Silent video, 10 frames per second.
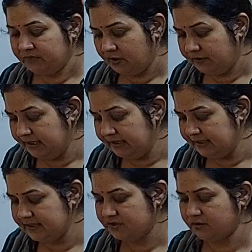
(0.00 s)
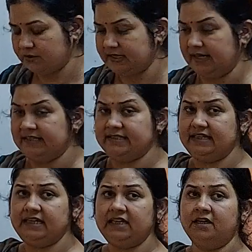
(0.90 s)
Now in this
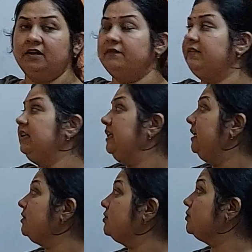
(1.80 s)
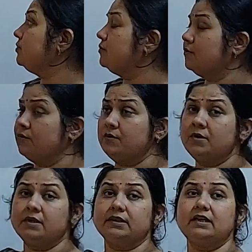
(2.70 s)
society we need to
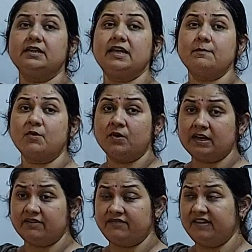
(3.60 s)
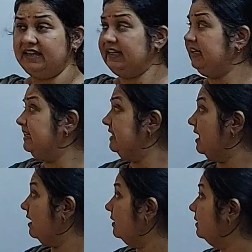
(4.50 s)
know the demography in
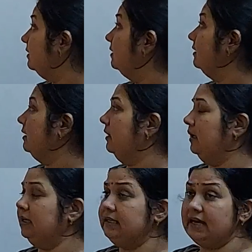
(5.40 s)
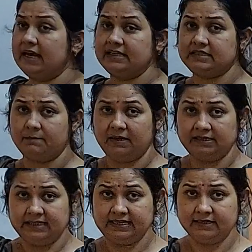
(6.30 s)
India. India as a
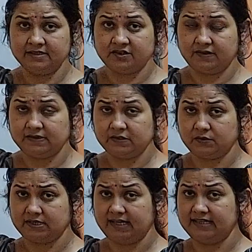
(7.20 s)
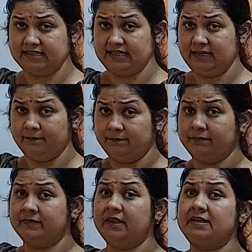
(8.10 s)
multicultural society,
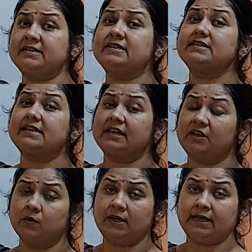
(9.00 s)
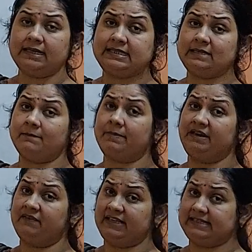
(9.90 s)
that is the secularism
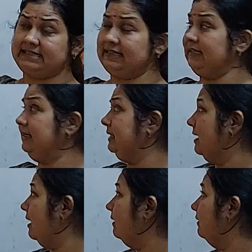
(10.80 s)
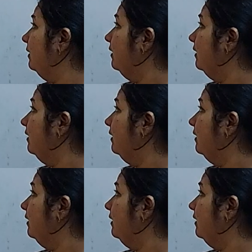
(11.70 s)
prevails in India.